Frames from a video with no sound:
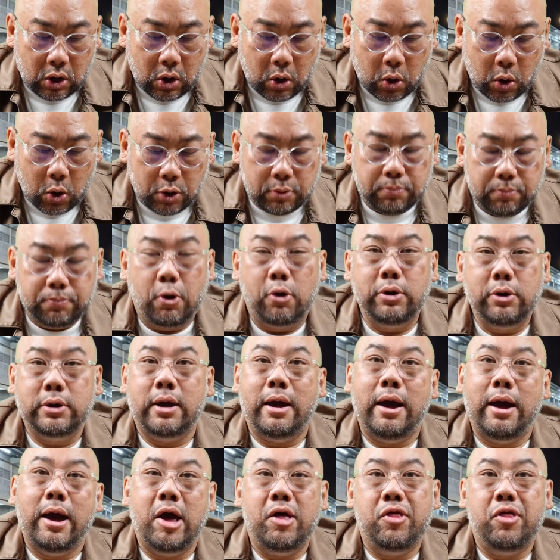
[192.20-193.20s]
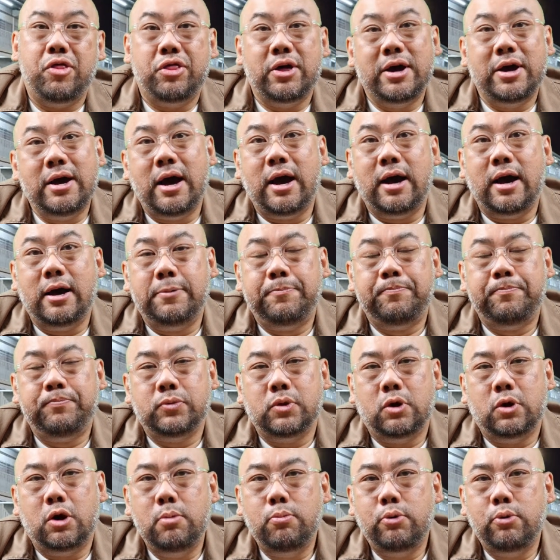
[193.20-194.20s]
onboard at Tengah.
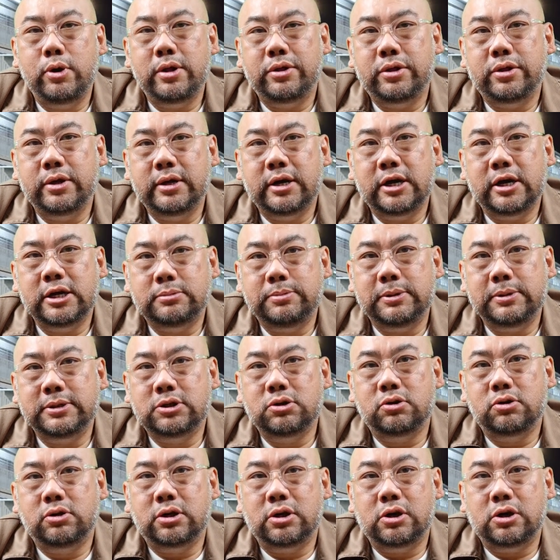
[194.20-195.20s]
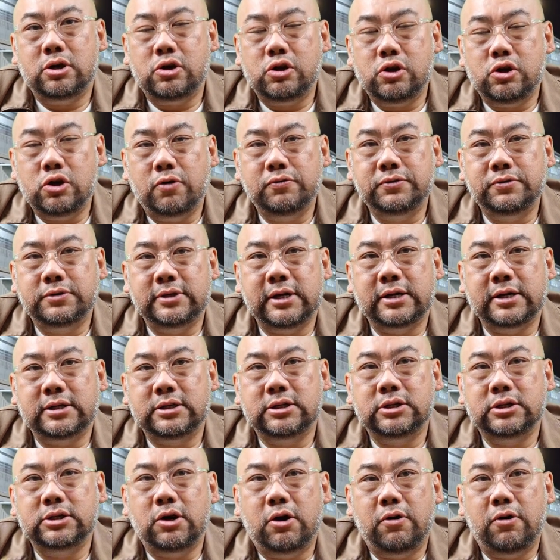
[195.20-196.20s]
Onboard at Tengah is basically on the north
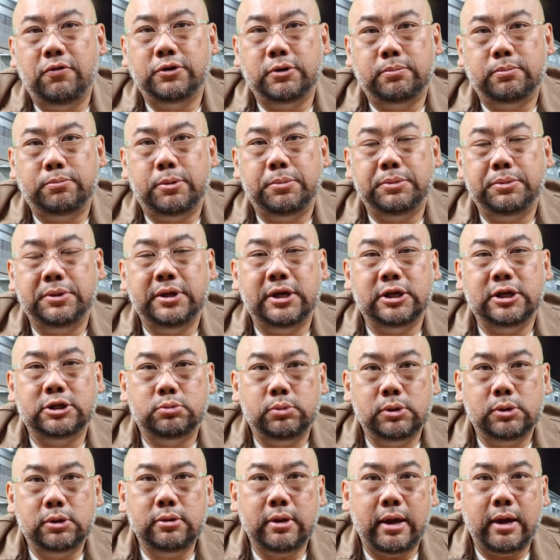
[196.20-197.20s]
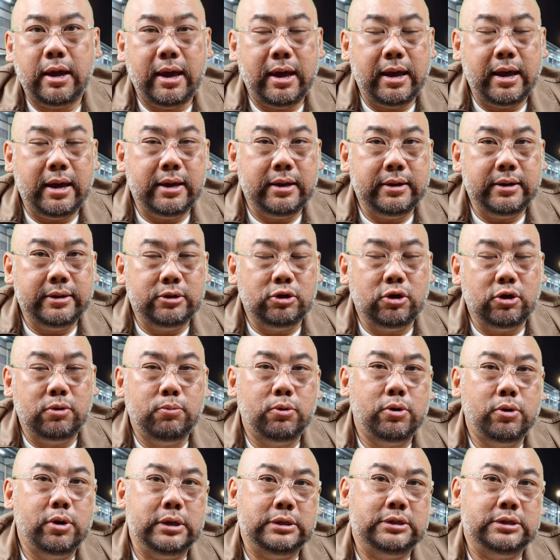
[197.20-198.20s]
sector of the property as well. And
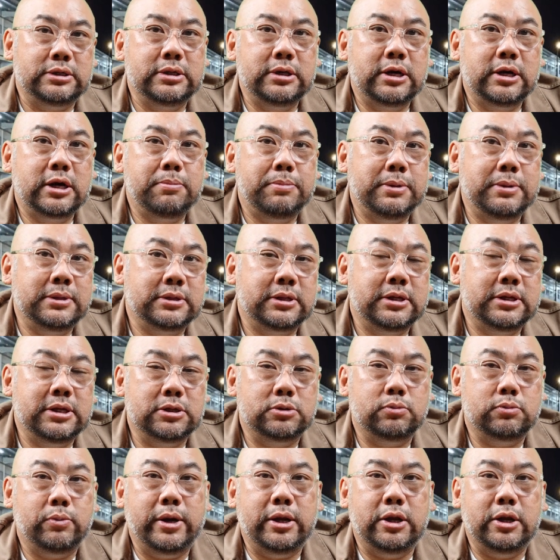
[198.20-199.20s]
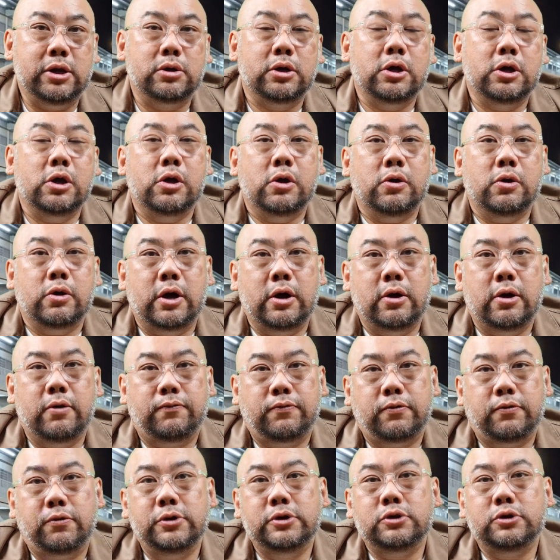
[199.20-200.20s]
onboard at Tengah basically is where the
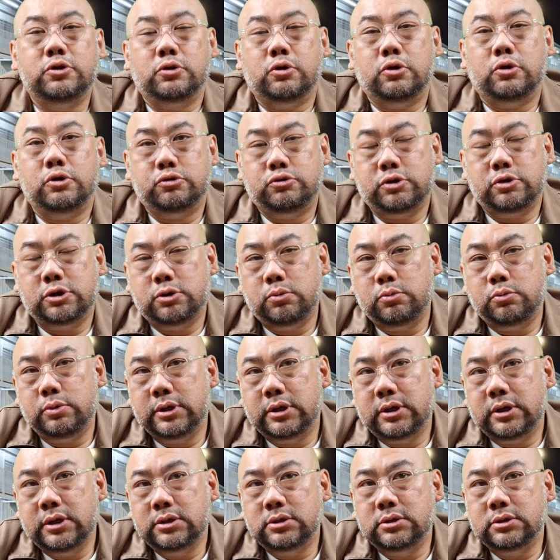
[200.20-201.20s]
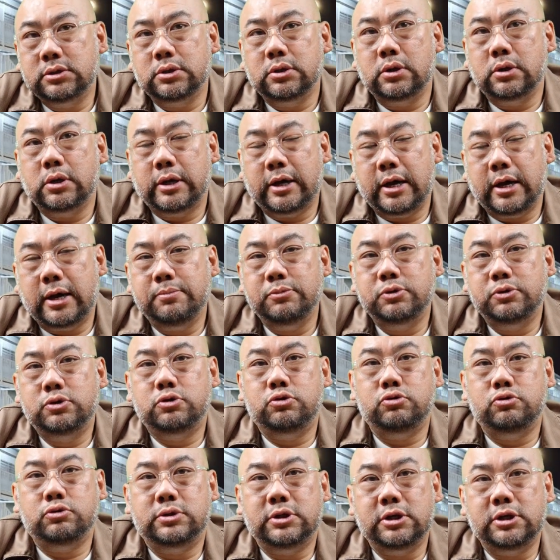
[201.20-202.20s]
foreign construction workers comes
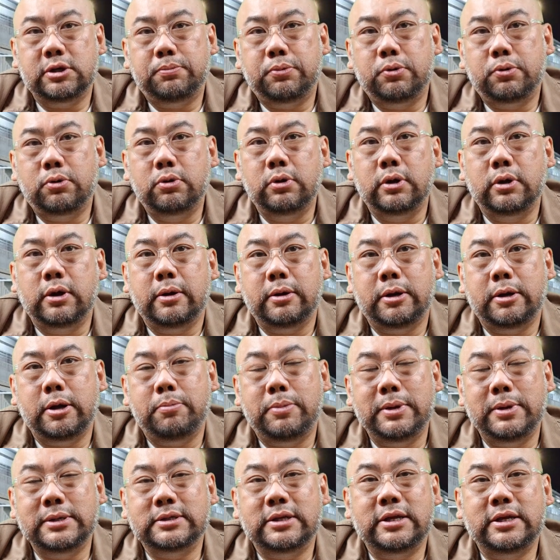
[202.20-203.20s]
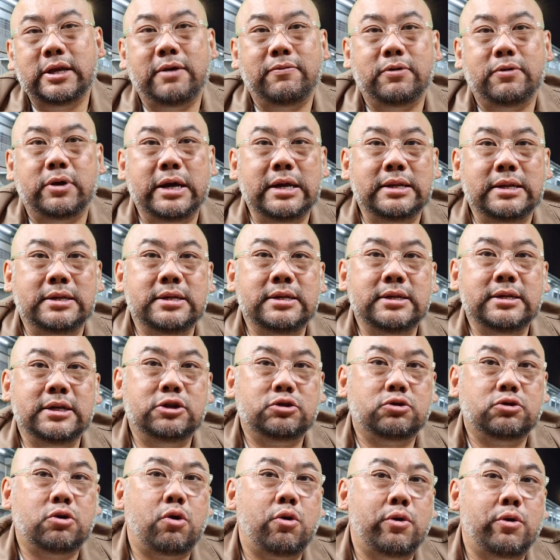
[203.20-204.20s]
to Singapore. They basically have an 18
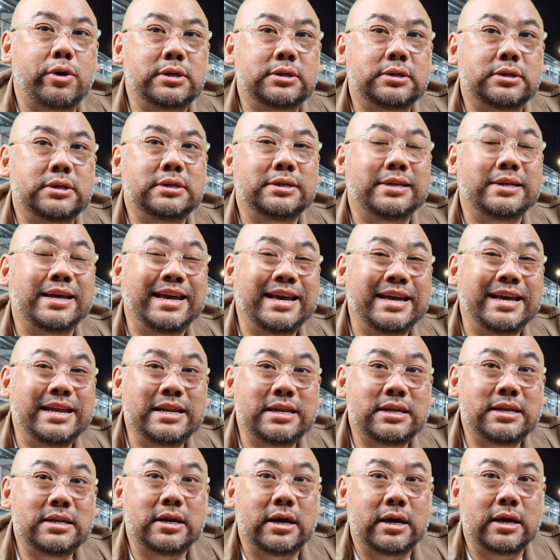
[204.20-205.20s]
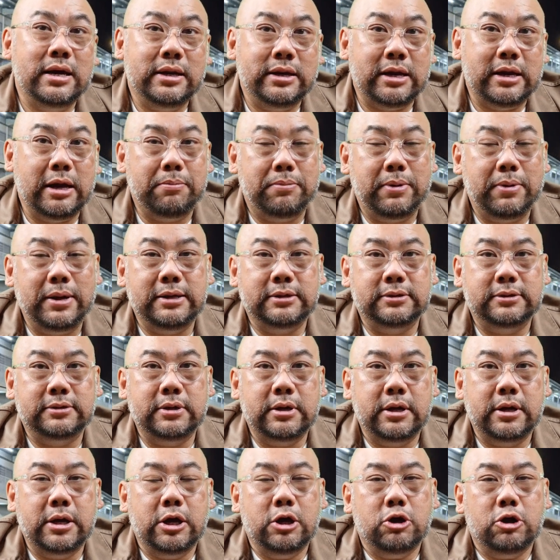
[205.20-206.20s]
days quarantine in that place.
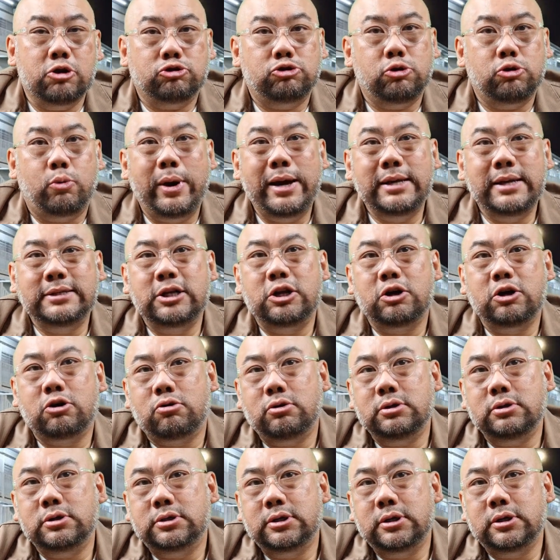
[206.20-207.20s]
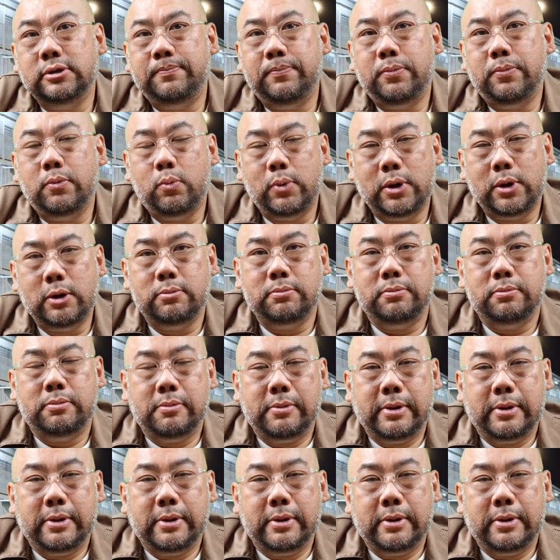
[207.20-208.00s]
So why is that a concern? Well,